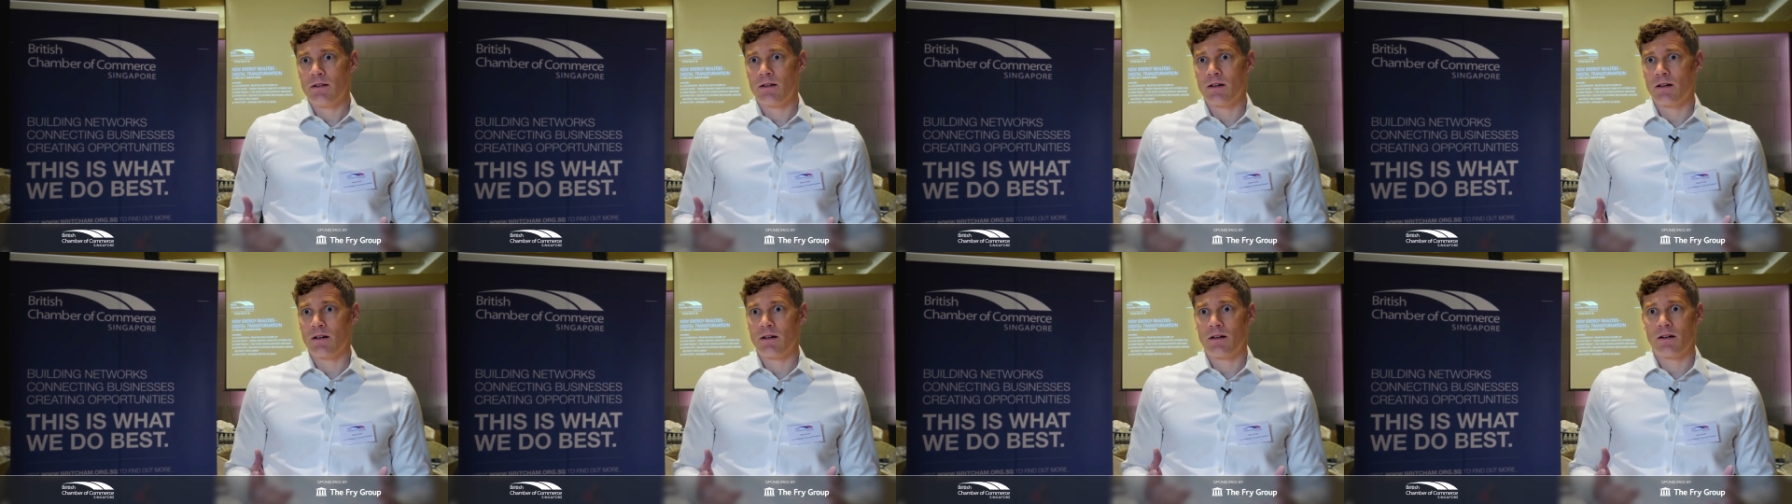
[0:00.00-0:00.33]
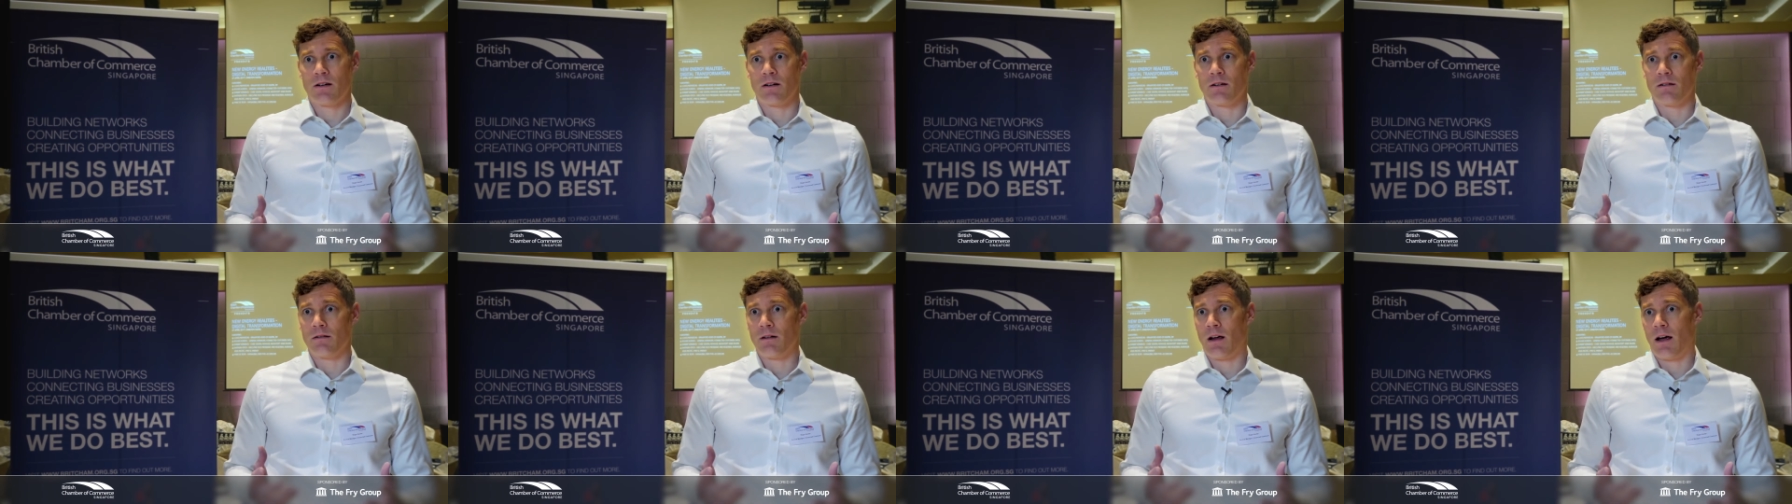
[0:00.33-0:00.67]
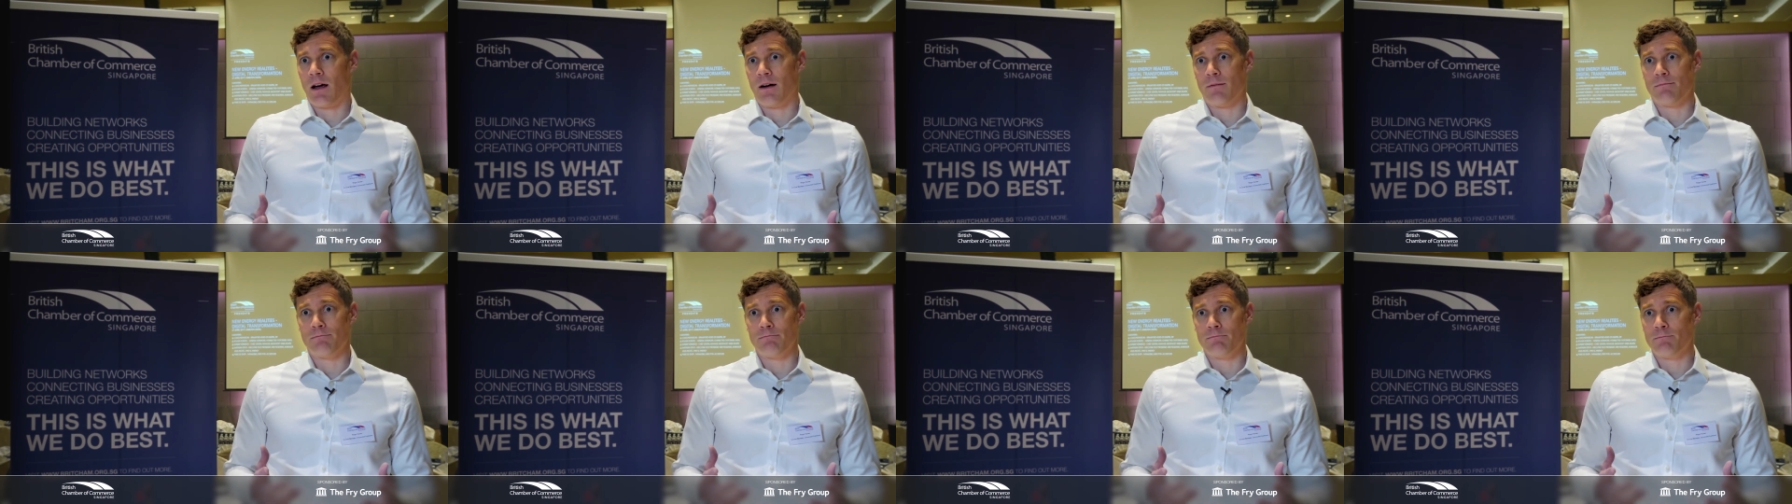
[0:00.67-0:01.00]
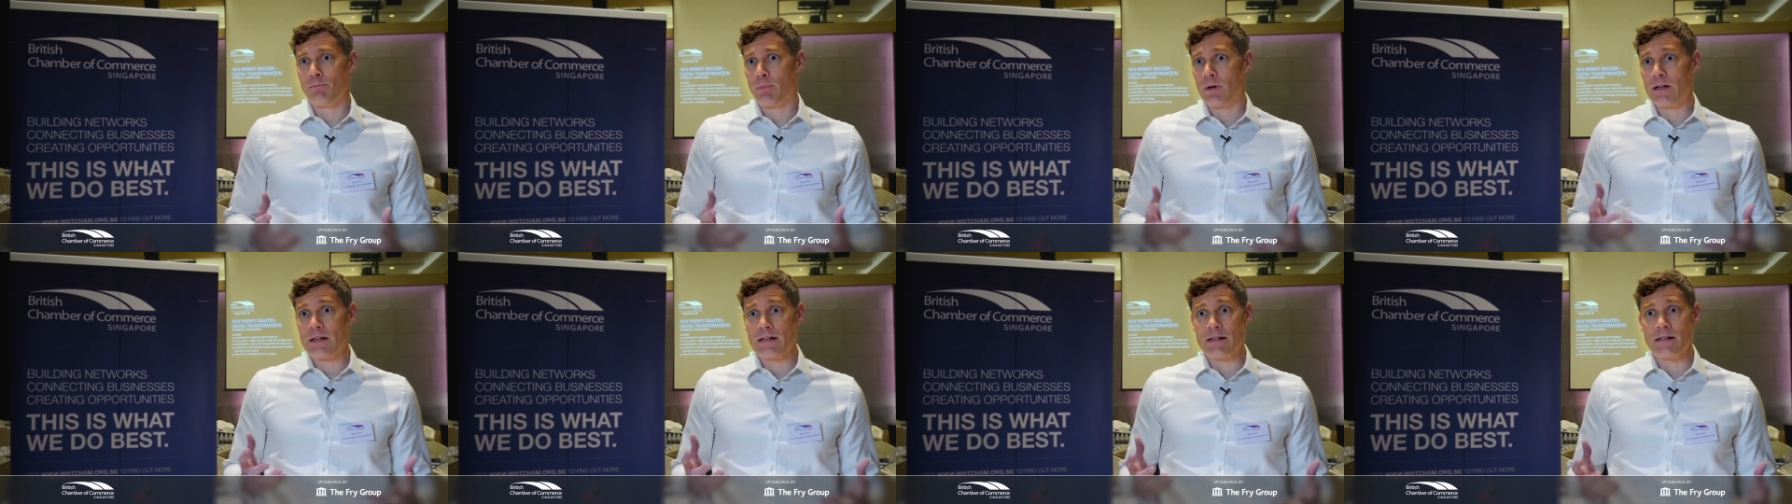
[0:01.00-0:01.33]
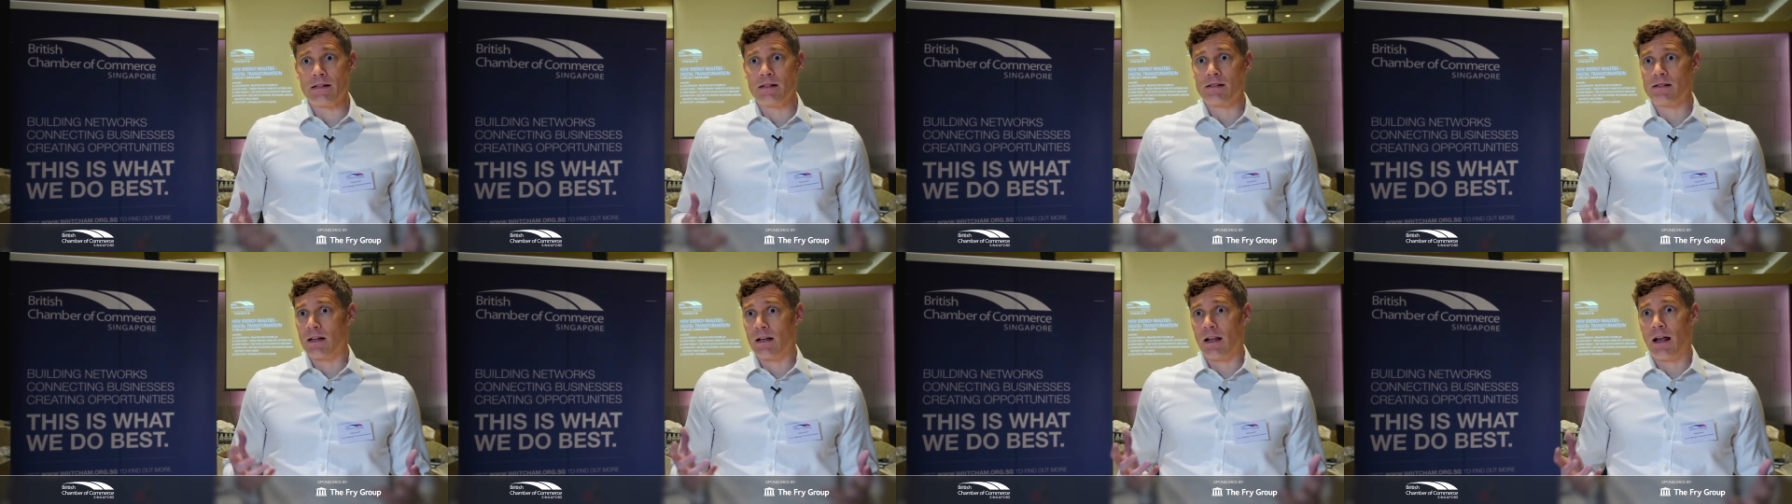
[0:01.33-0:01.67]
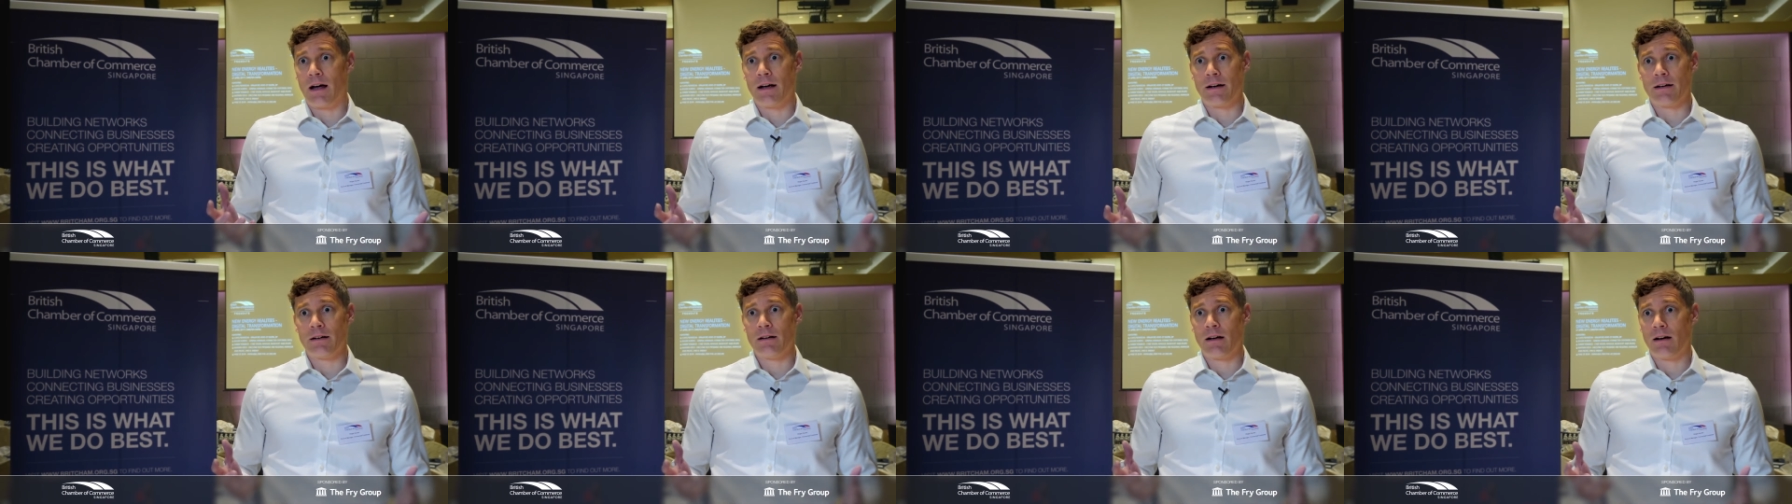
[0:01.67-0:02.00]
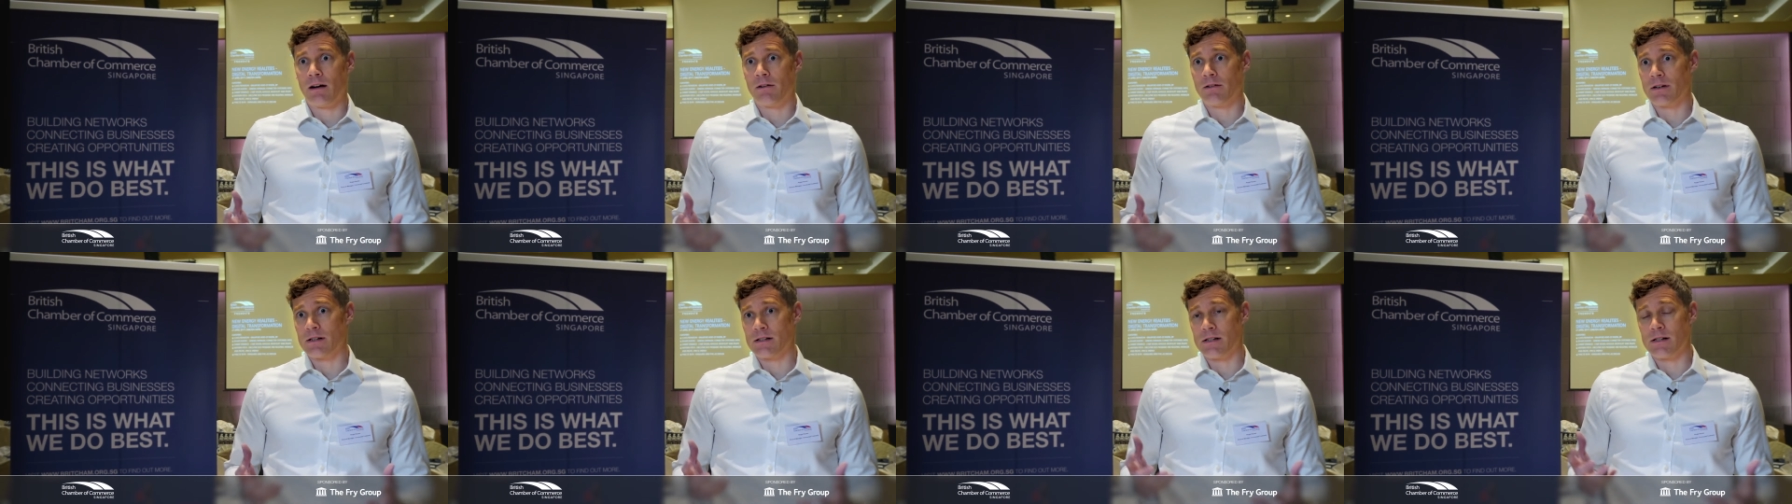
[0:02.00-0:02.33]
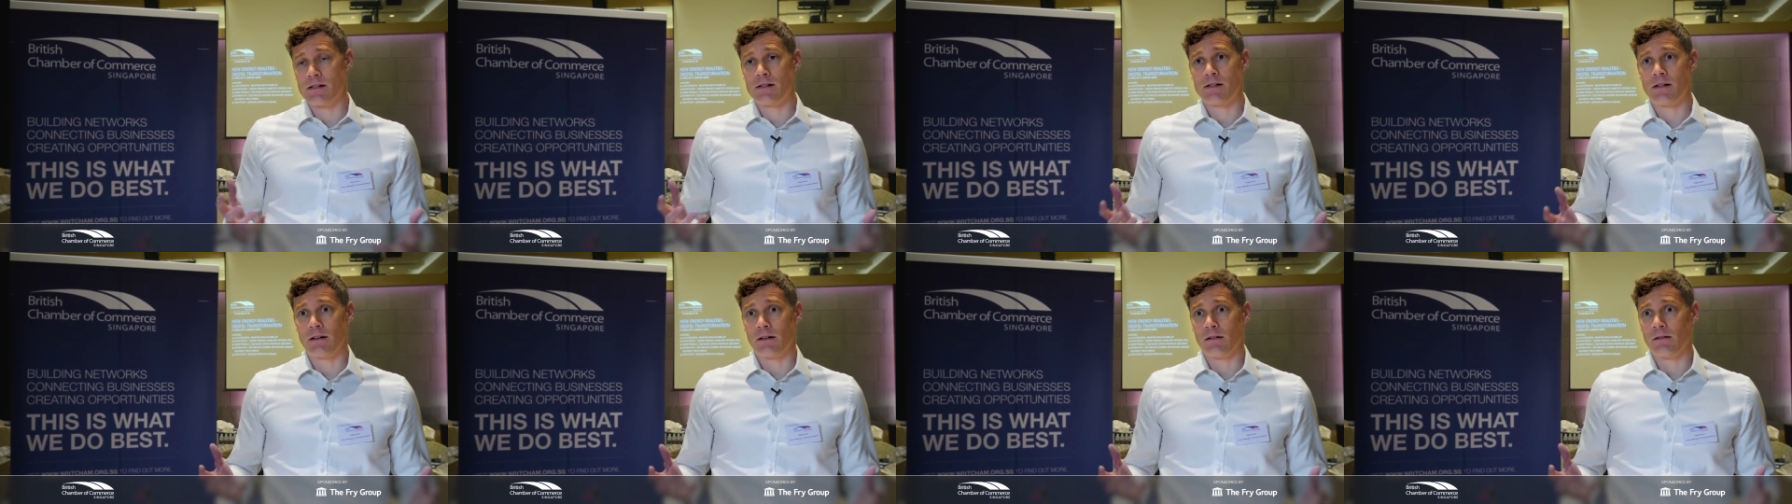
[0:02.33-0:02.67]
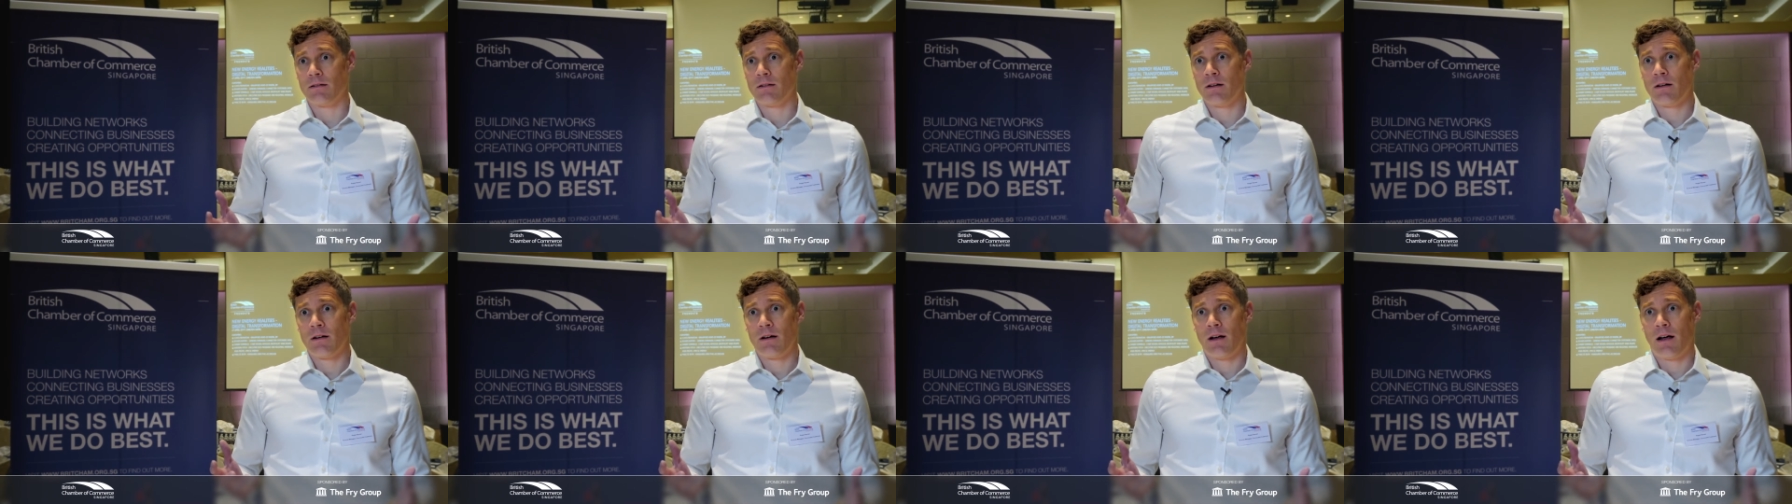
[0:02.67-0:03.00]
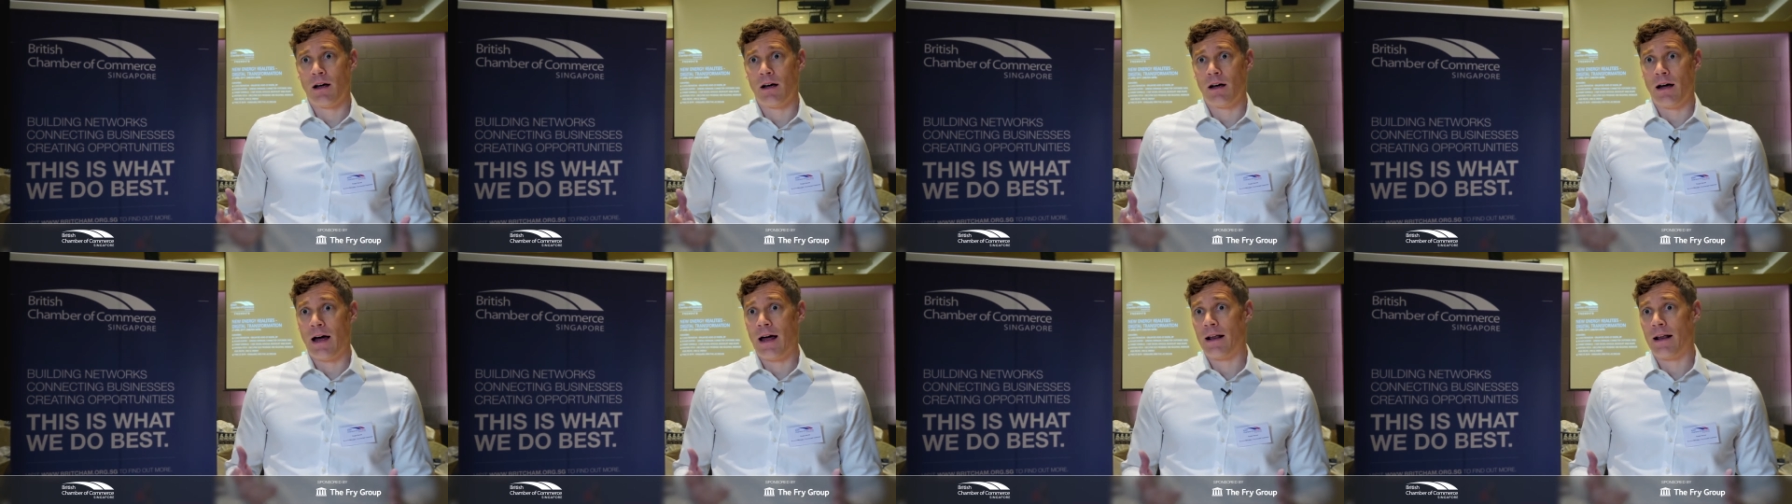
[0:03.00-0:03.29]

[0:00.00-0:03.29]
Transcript: that can um, please, delight our existing uh,